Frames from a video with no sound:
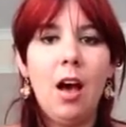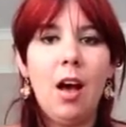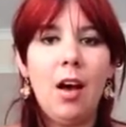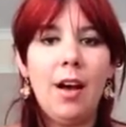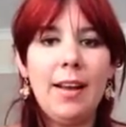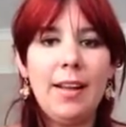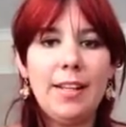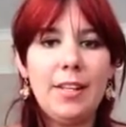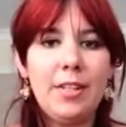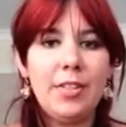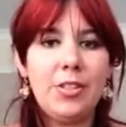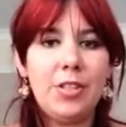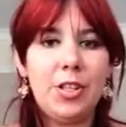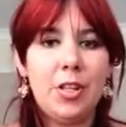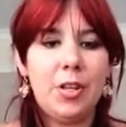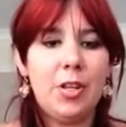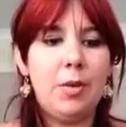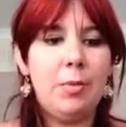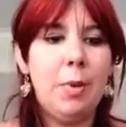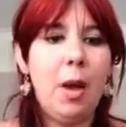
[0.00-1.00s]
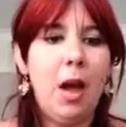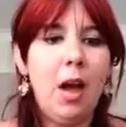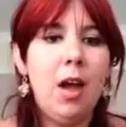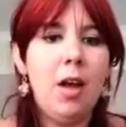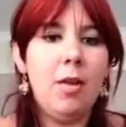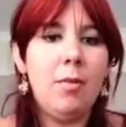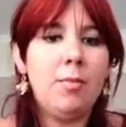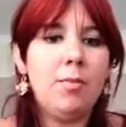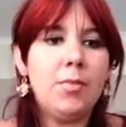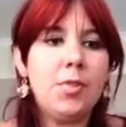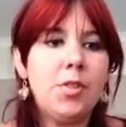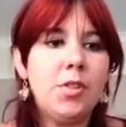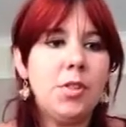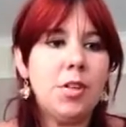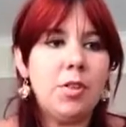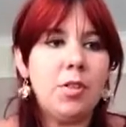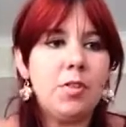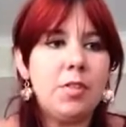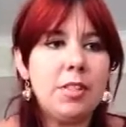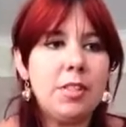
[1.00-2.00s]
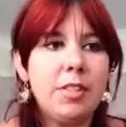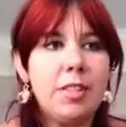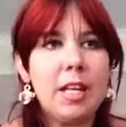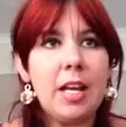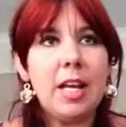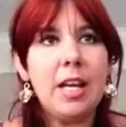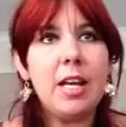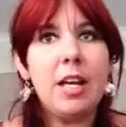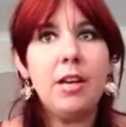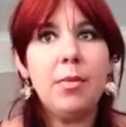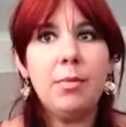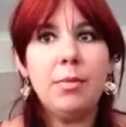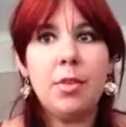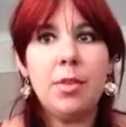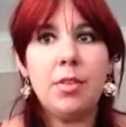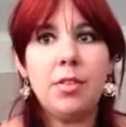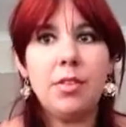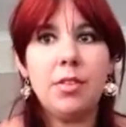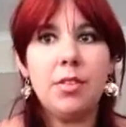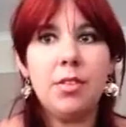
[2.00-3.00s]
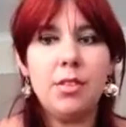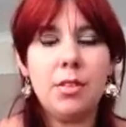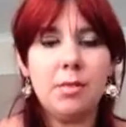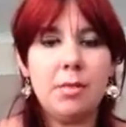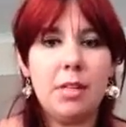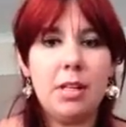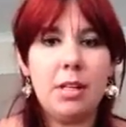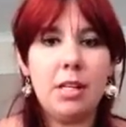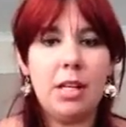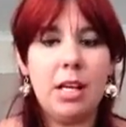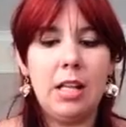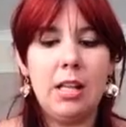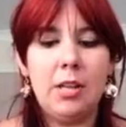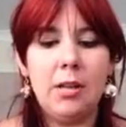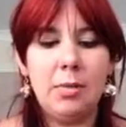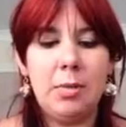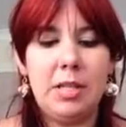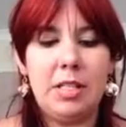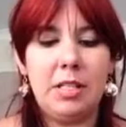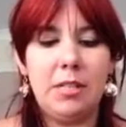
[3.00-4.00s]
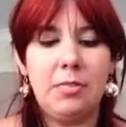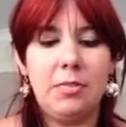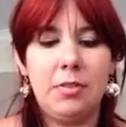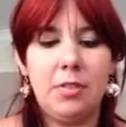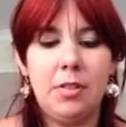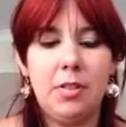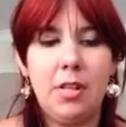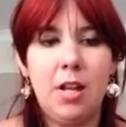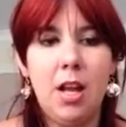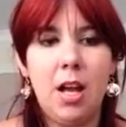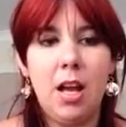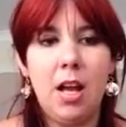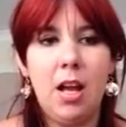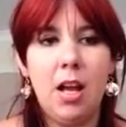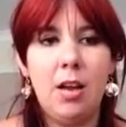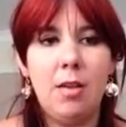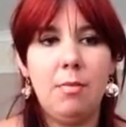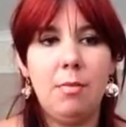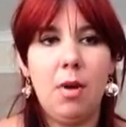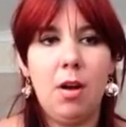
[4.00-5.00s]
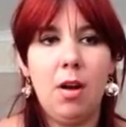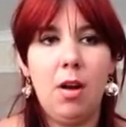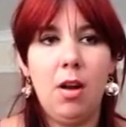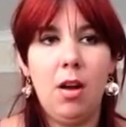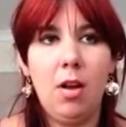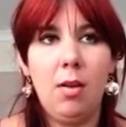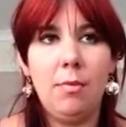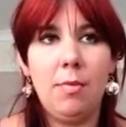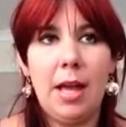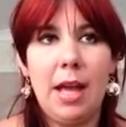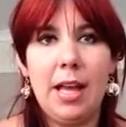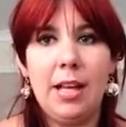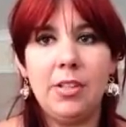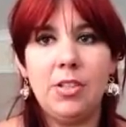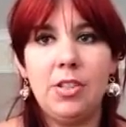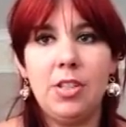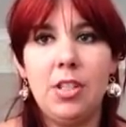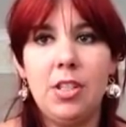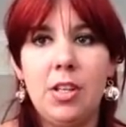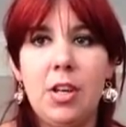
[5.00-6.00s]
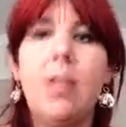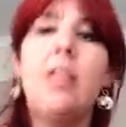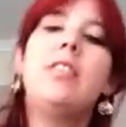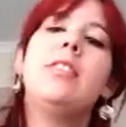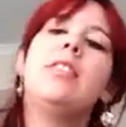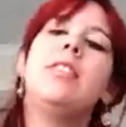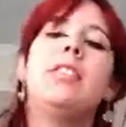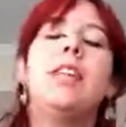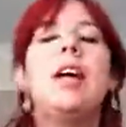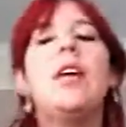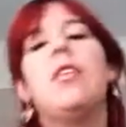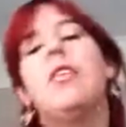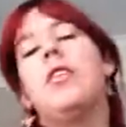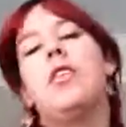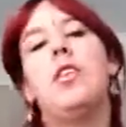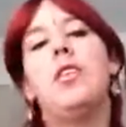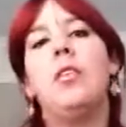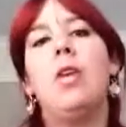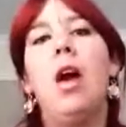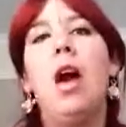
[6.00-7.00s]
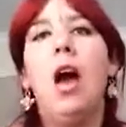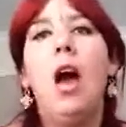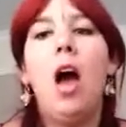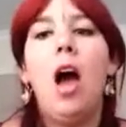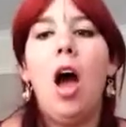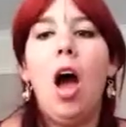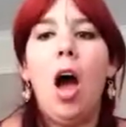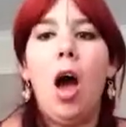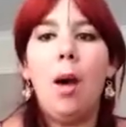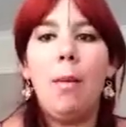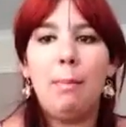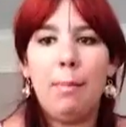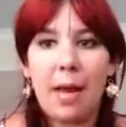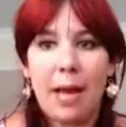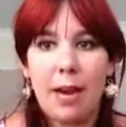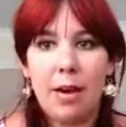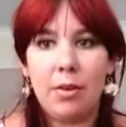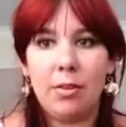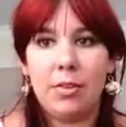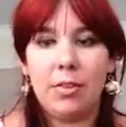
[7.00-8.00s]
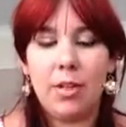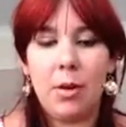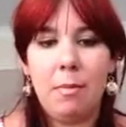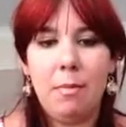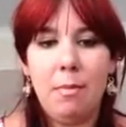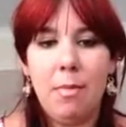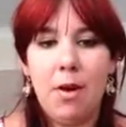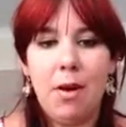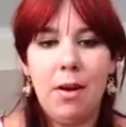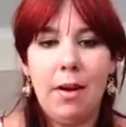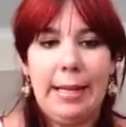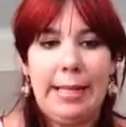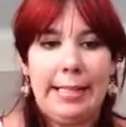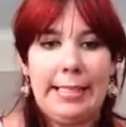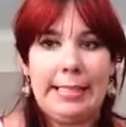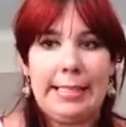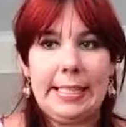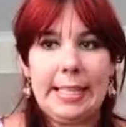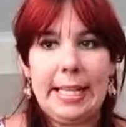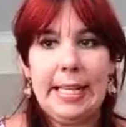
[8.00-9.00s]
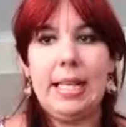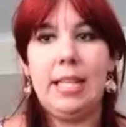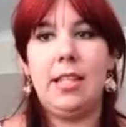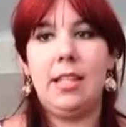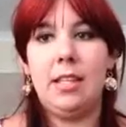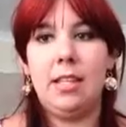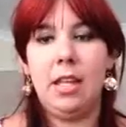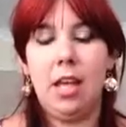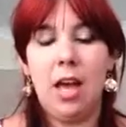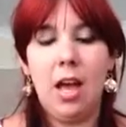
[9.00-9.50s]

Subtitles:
Hi YouTube. So today I'm going to do something a little bit different. I'm actually going to tell you about my teeth.